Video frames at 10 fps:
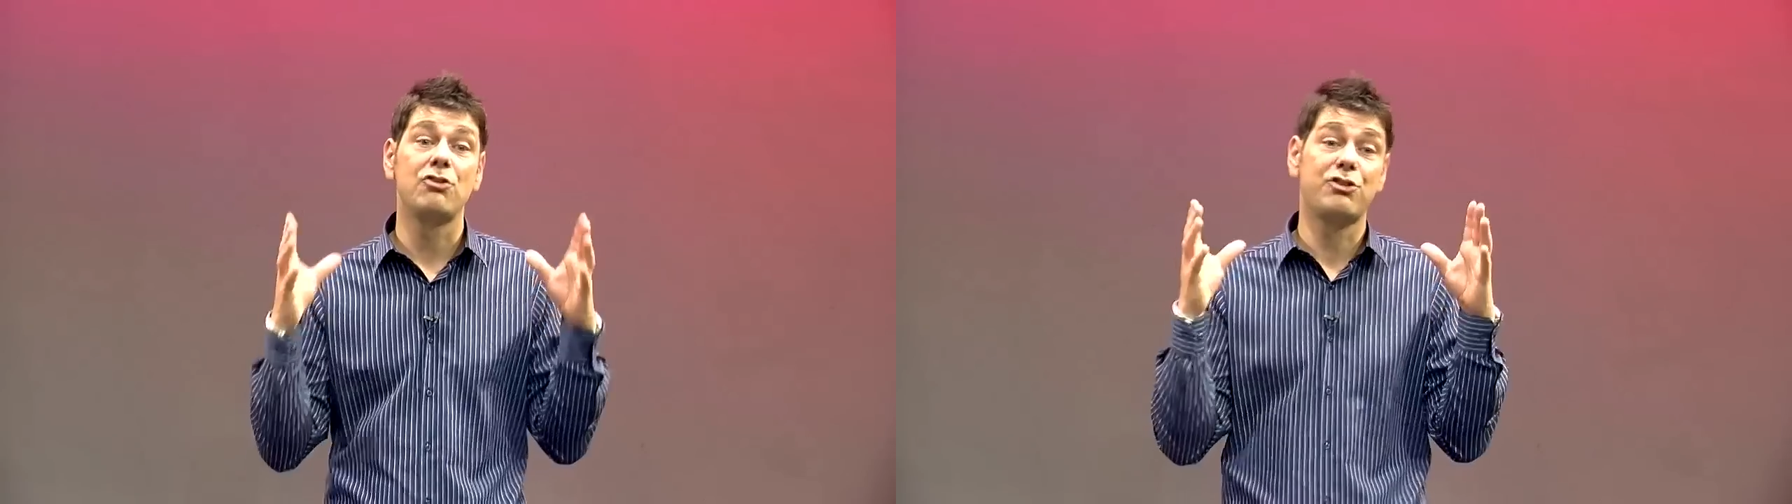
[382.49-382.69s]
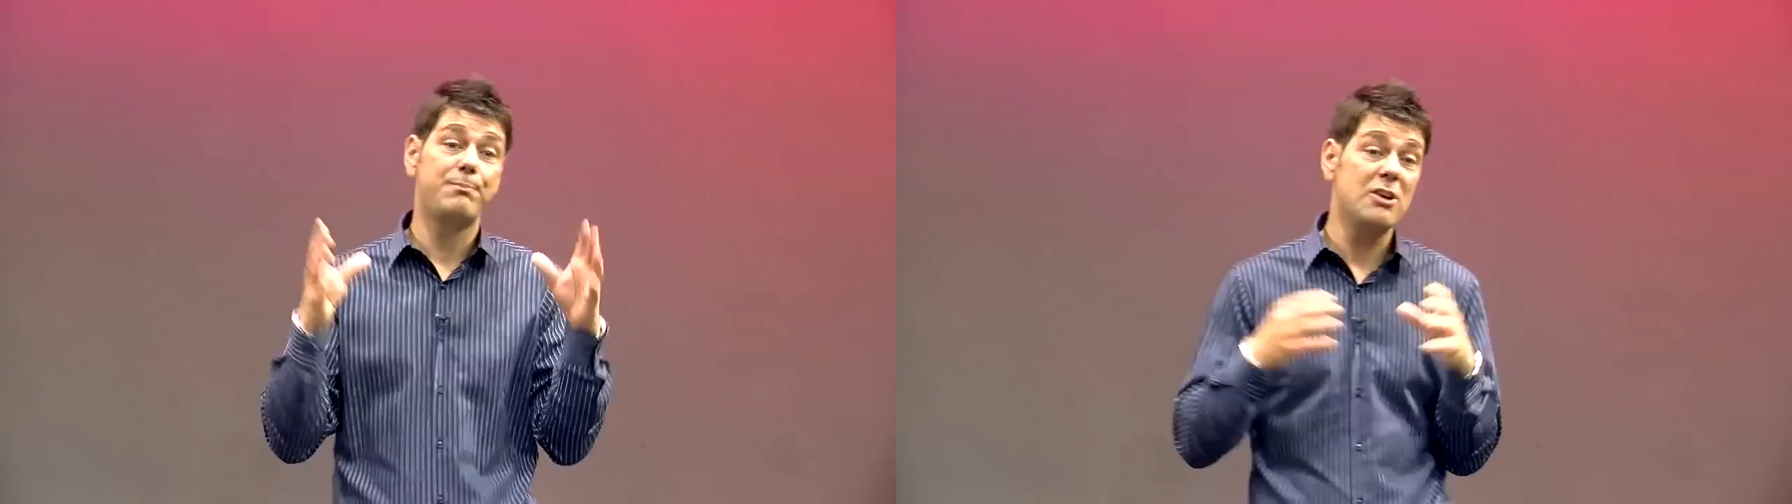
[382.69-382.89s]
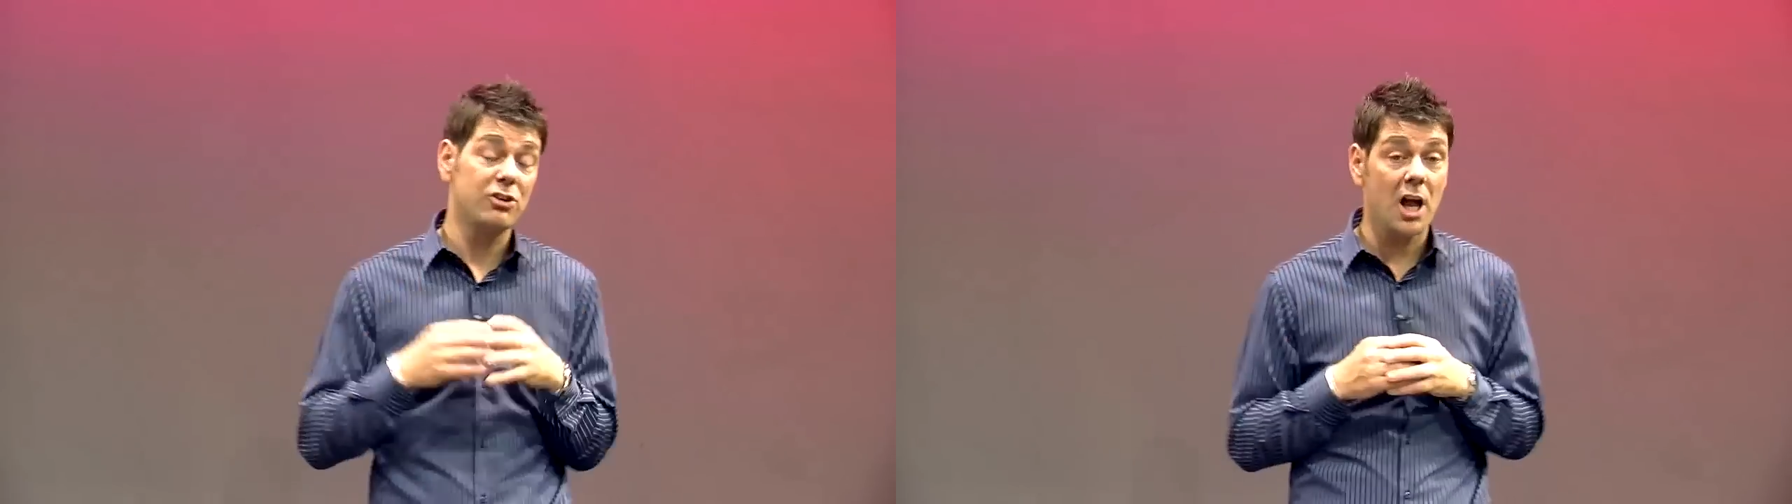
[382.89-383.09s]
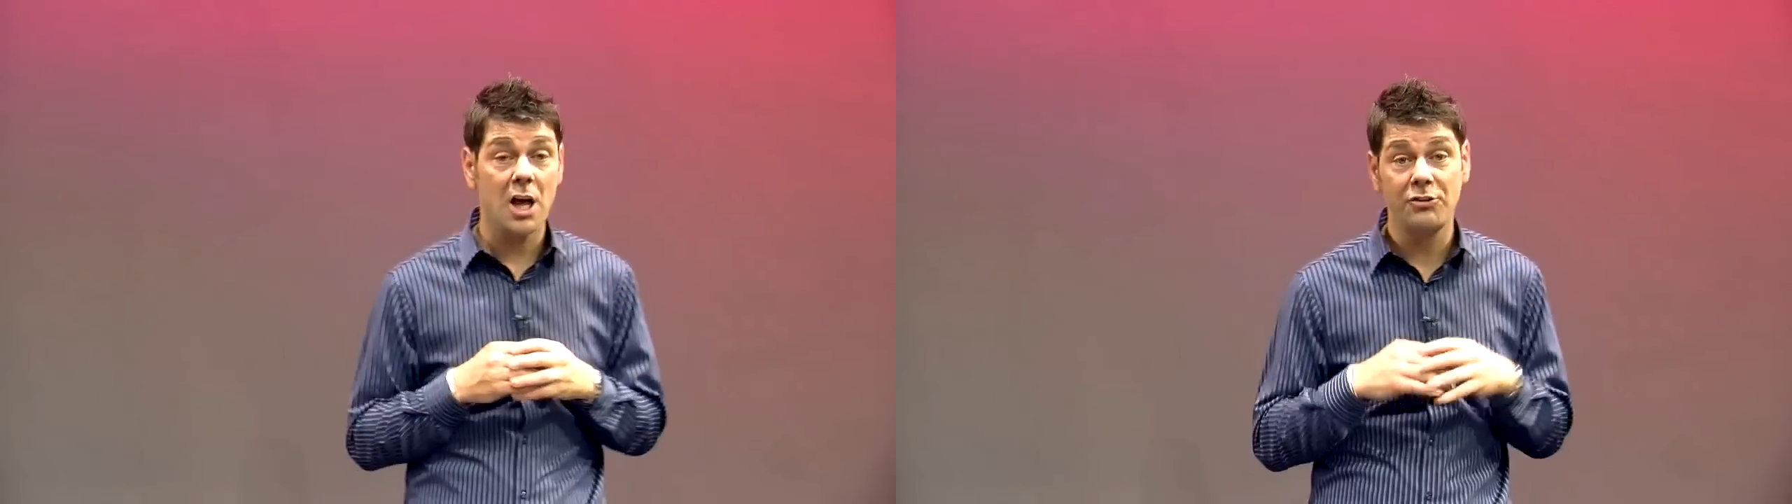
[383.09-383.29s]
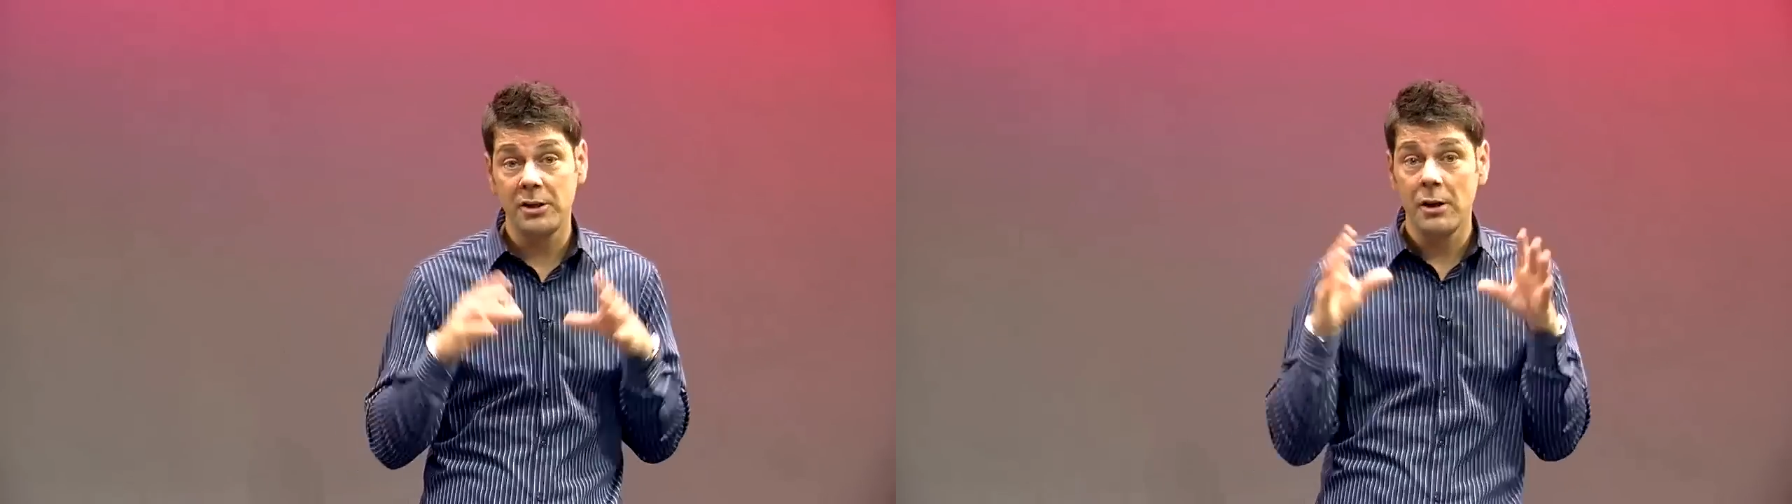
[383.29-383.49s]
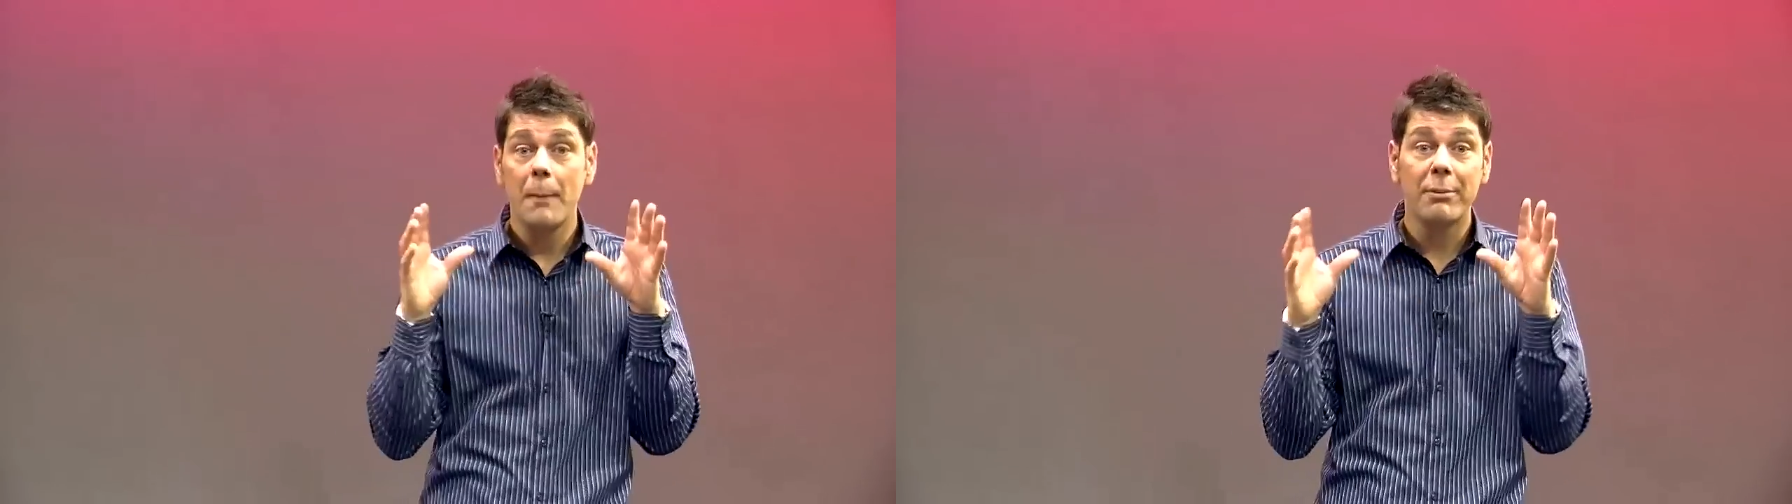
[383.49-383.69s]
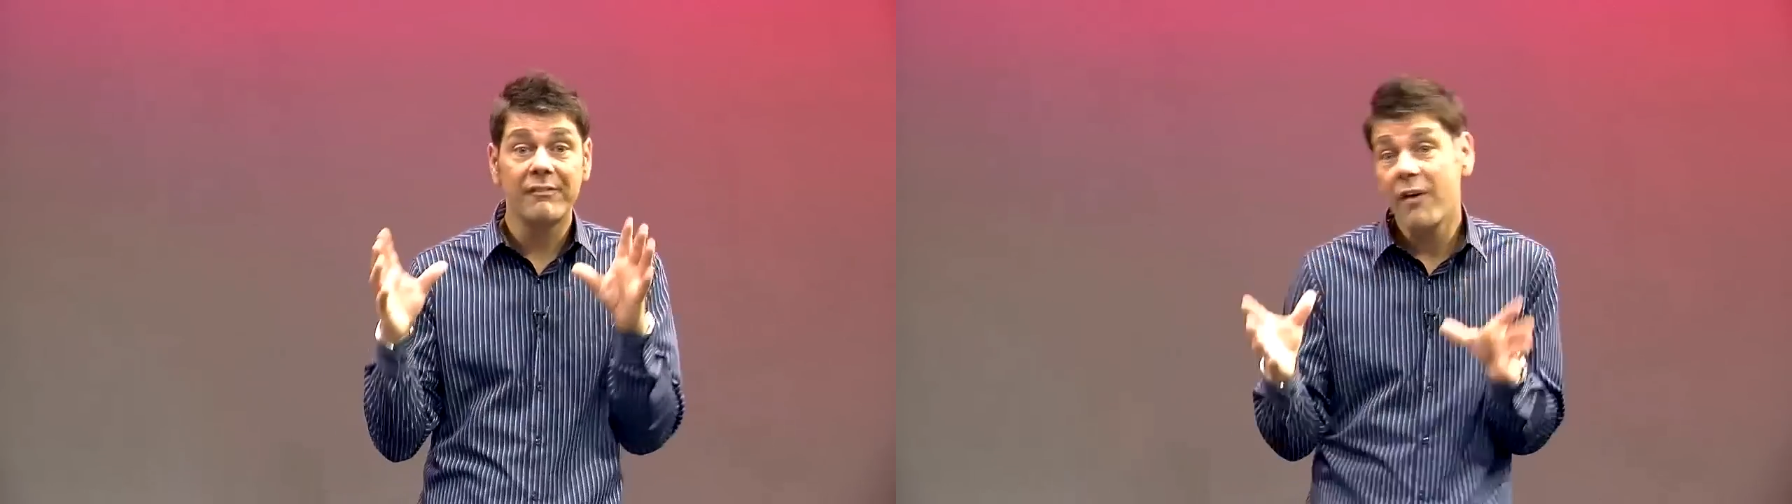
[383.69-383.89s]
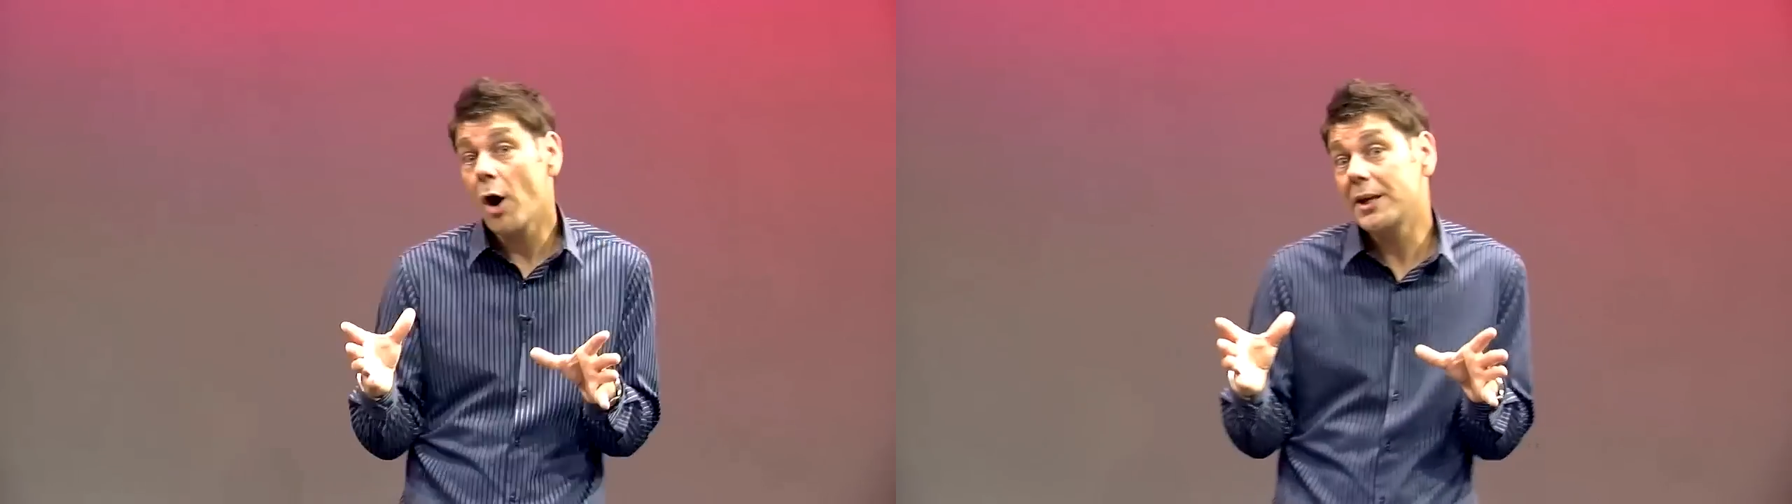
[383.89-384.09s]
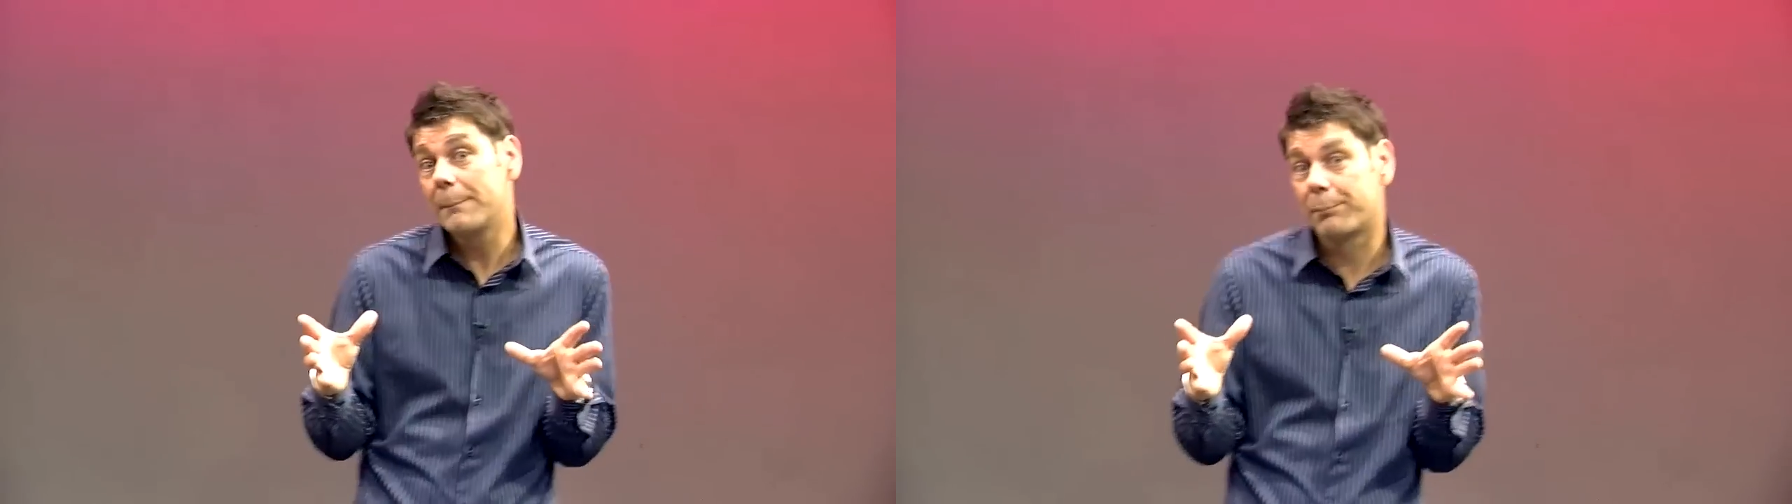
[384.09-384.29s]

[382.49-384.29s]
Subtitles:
specialize in providing